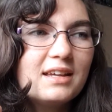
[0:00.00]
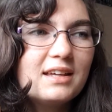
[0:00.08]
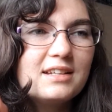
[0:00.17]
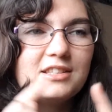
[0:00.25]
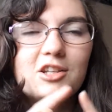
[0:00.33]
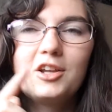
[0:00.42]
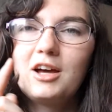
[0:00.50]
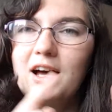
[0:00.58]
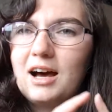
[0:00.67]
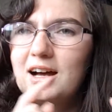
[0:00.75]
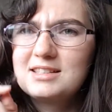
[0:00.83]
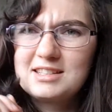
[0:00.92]
is a lot
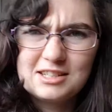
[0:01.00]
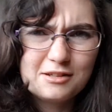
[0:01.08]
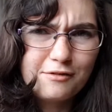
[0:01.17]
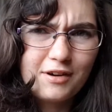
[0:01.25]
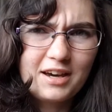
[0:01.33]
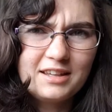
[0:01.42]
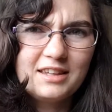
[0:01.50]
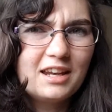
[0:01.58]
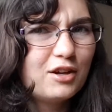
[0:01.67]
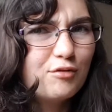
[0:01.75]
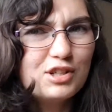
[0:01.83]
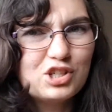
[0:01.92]
harder to define than
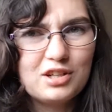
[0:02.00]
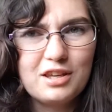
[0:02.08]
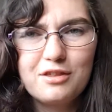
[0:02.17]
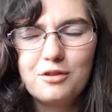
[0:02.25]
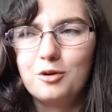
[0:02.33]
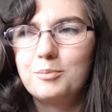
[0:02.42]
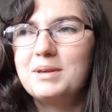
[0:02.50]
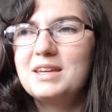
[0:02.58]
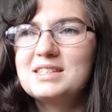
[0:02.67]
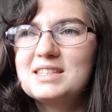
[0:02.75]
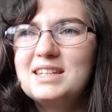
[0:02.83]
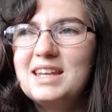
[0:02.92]
I originally thought,
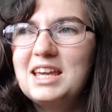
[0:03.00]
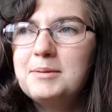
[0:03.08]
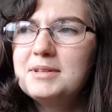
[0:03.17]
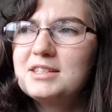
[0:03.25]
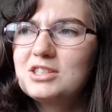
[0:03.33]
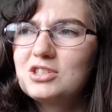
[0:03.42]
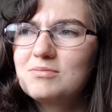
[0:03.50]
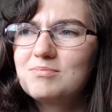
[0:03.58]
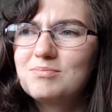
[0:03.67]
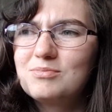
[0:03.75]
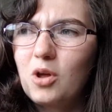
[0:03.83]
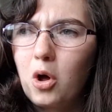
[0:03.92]
because the name has
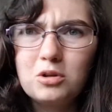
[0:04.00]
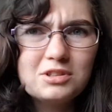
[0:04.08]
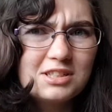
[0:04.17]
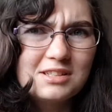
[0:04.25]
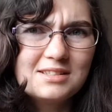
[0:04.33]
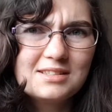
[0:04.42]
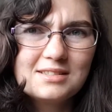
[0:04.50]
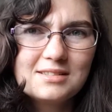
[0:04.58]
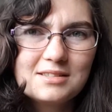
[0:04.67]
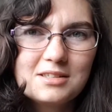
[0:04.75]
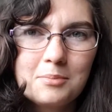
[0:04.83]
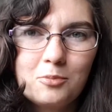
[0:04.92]
altered
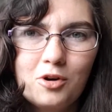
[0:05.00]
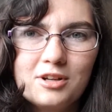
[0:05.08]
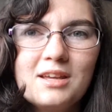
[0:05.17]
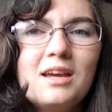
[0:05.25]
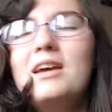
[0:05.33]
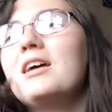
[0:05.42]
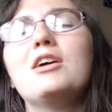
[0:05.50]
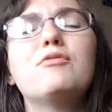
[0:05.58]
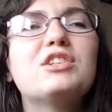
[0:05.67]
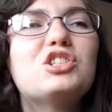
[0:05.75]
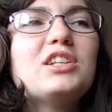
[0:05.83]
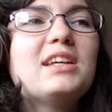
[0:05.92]
somewhat.
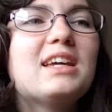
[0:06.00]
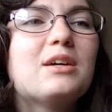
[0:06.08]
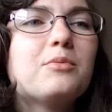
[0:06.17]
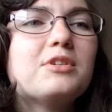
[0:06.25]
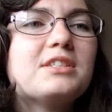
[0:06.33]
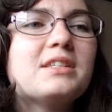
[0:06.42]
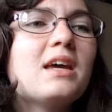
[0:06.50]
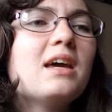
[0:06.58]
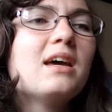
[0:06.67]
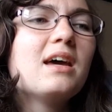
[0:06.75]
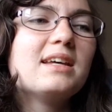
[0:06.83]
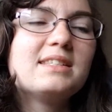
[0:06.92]
Originally it was
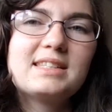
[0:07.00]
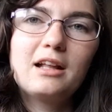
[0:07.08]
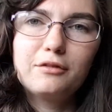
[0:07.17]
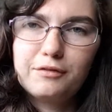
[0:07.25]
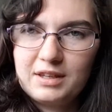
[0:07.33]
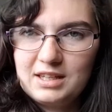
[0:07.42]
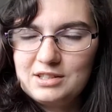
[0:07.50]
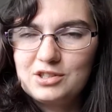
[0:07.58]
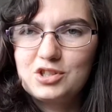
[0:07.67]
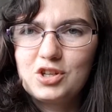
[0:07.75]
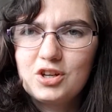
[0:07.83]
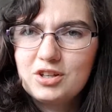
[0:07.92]
a
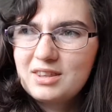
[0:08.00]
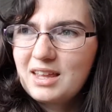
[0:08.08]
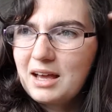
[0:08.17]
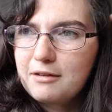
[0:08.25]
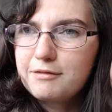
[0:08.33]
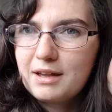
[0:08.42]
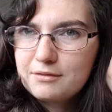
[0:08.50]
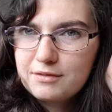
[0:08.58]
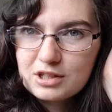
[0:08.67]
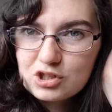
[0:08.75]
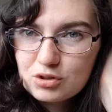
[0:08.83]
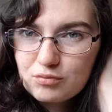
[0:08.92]
self-insert that
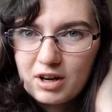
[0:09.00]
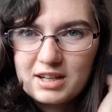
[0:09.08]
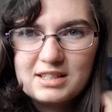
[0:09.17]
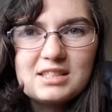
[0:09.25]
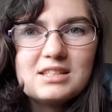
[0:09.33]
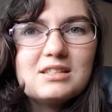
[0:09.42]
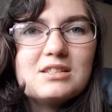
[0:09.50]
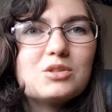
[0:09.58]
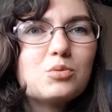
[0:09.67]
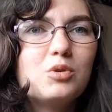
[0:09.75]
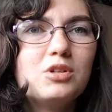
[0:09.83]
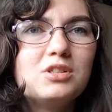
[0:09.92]
fanfiction writers
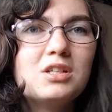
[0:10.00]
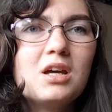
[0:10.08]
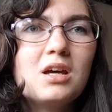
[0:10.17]
would,